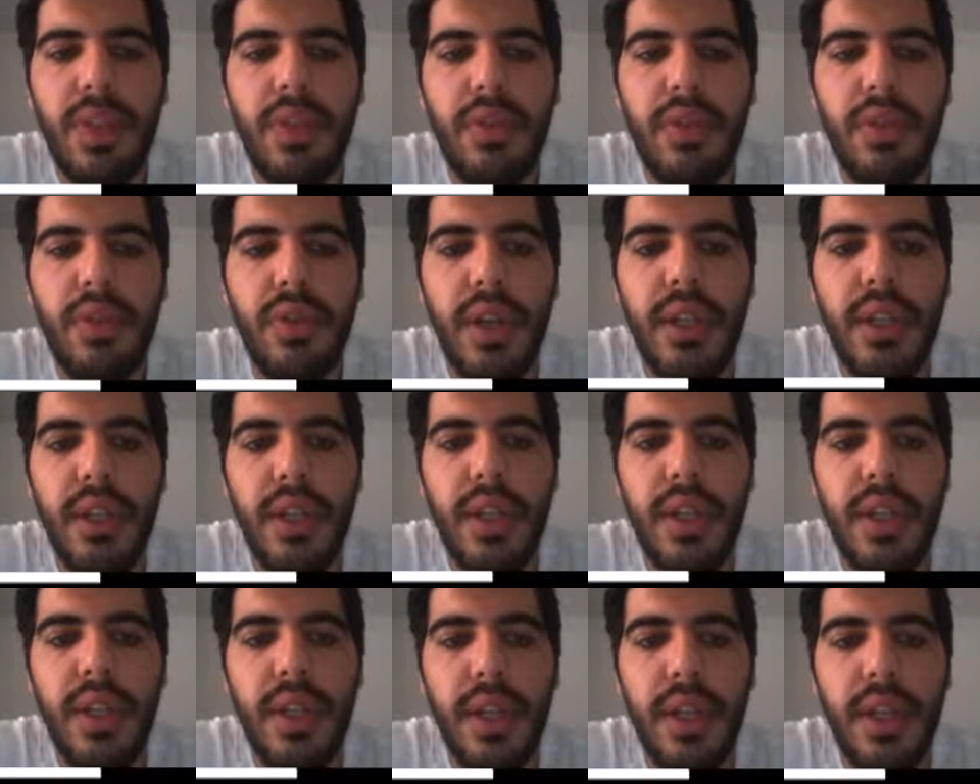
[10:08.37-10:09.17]
to
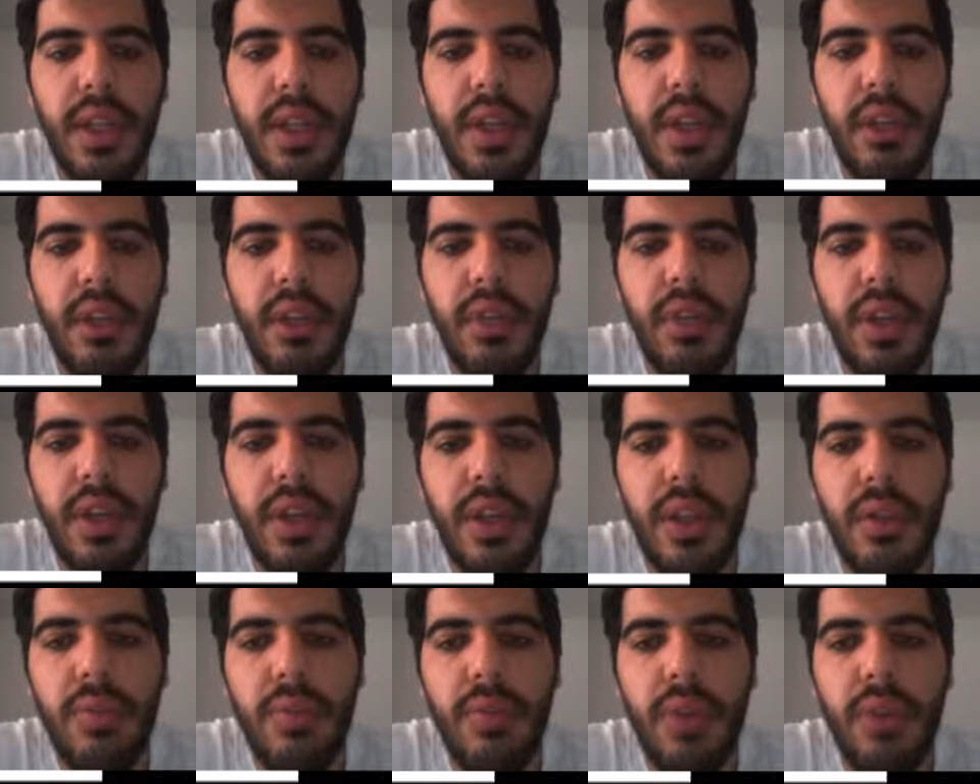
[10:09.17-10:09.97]
assess and evaluate
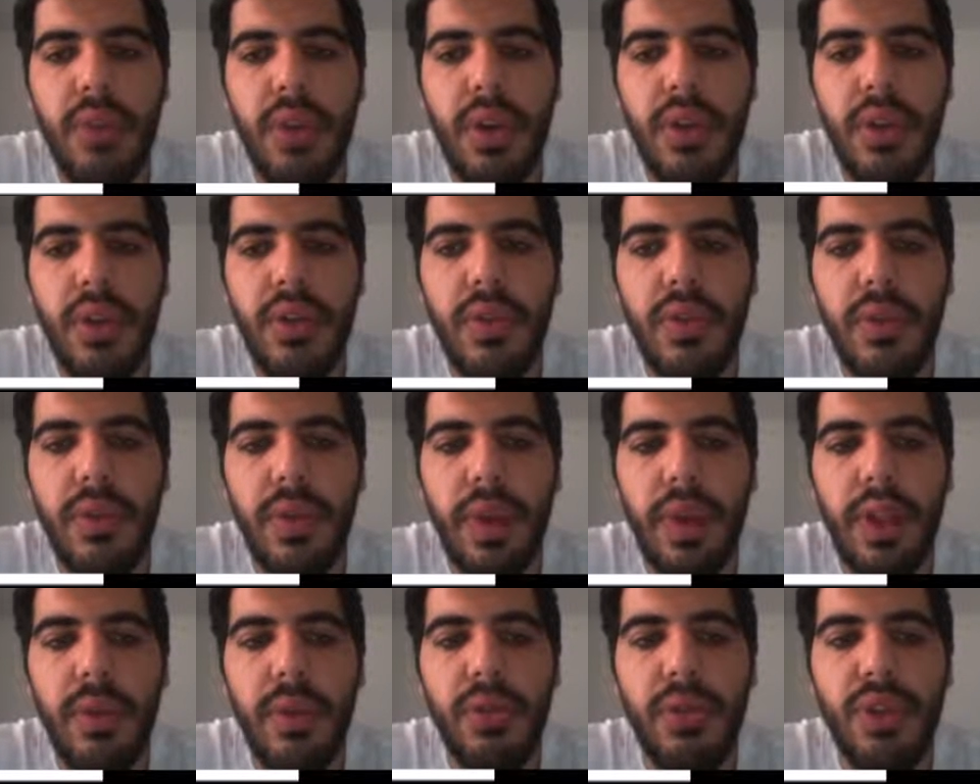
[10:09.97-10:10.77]
the progress of
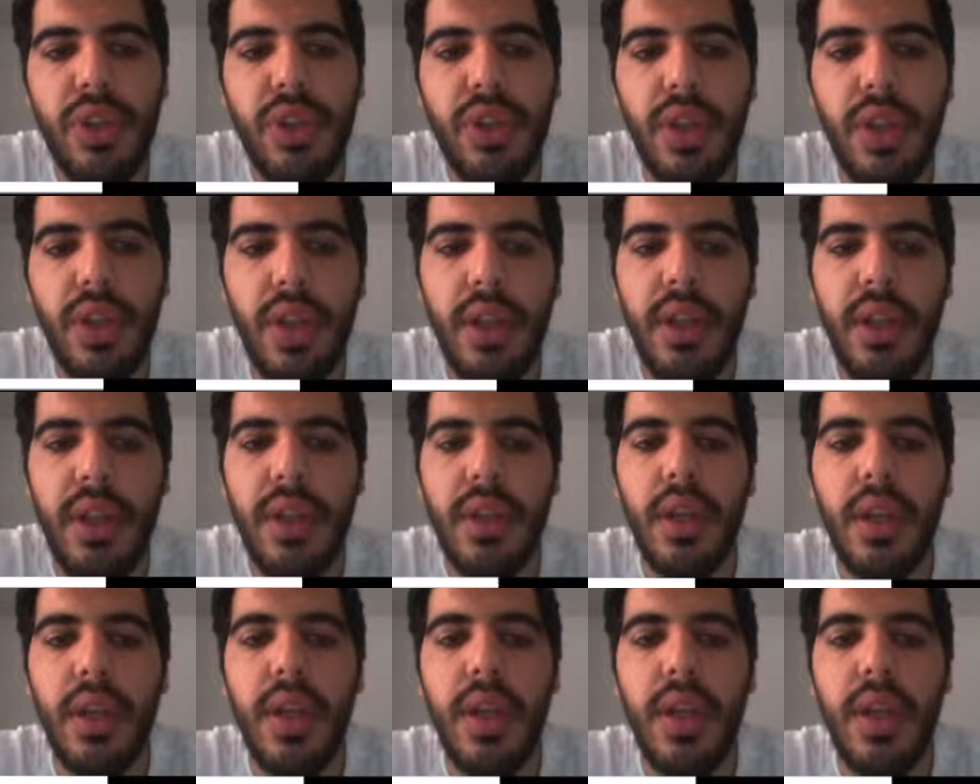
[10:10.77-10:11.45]
adoption and